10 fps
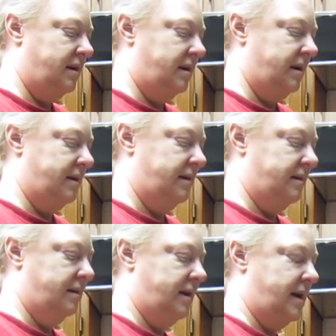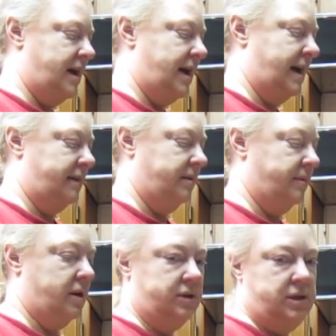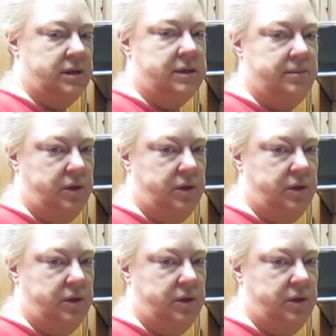and add them onto some